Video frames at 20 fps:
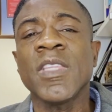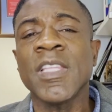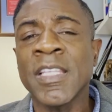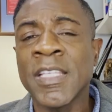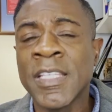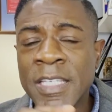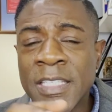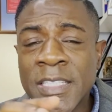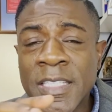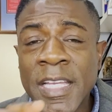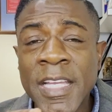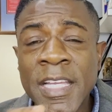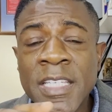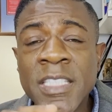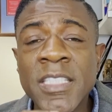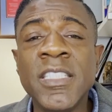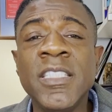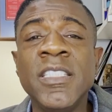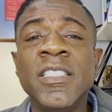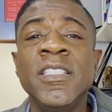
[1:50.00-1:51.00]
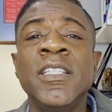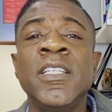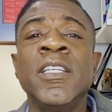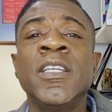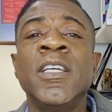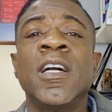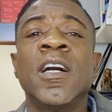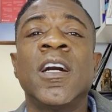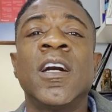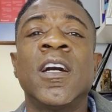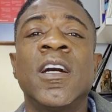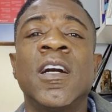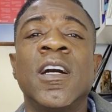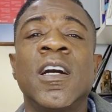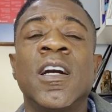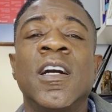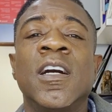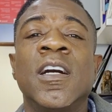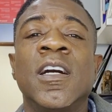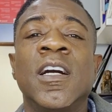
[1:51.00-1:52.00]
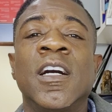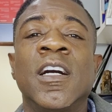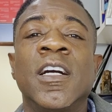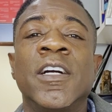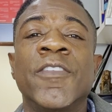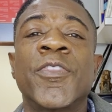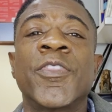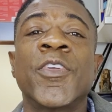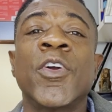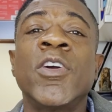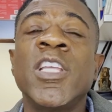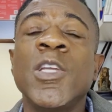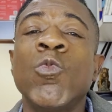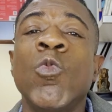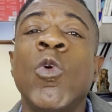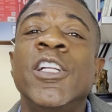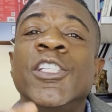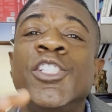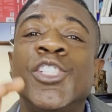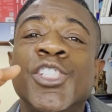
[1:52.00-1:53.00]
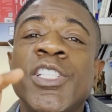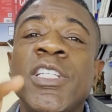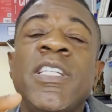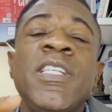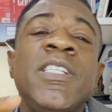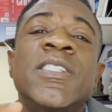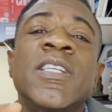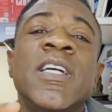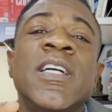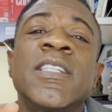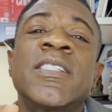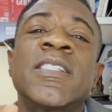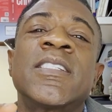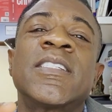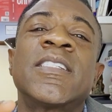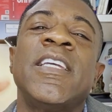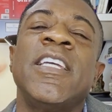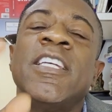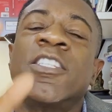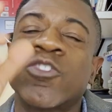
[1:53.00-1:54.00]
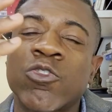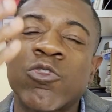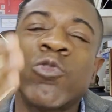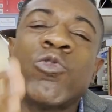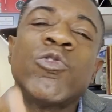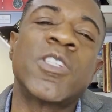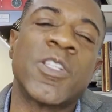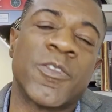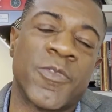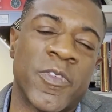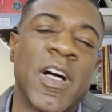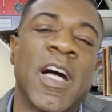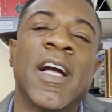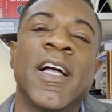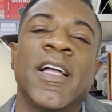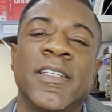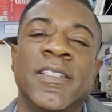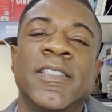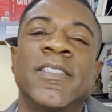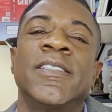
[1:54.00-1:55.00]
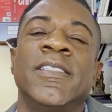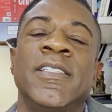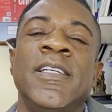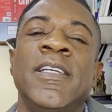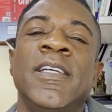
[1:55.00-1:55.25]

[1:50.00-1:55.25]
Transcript: In AD 31, Jesus is crucified.